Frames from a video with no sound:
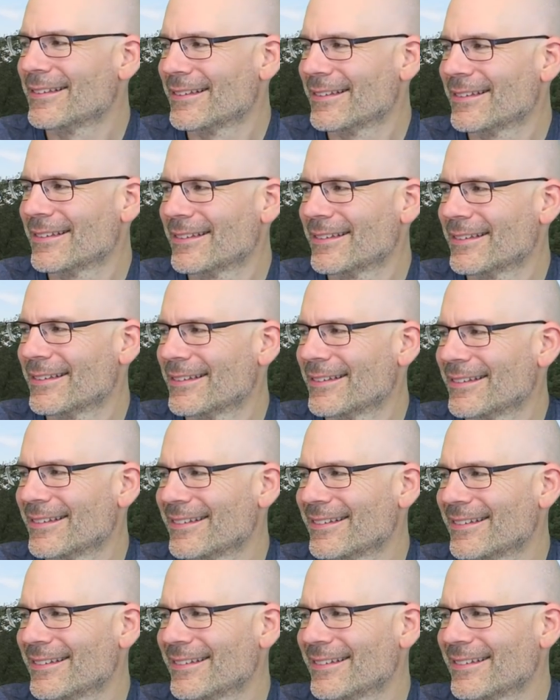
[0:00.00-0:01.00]

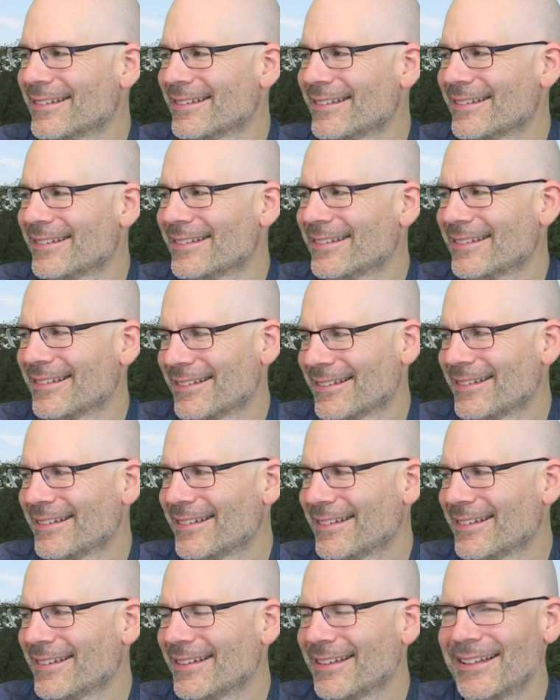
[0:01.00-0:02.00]

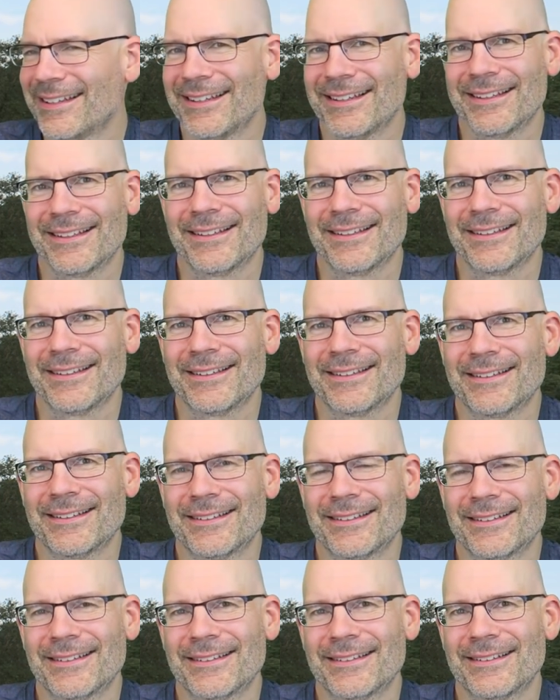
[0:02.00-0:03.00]

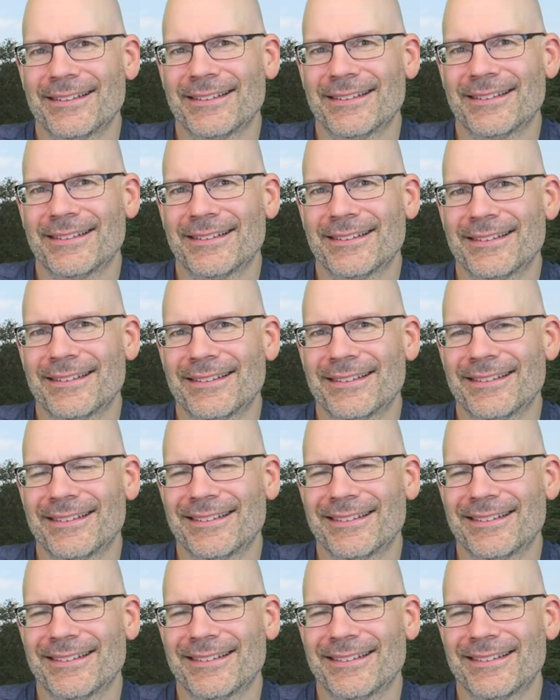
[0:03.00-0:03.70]
(not speaking)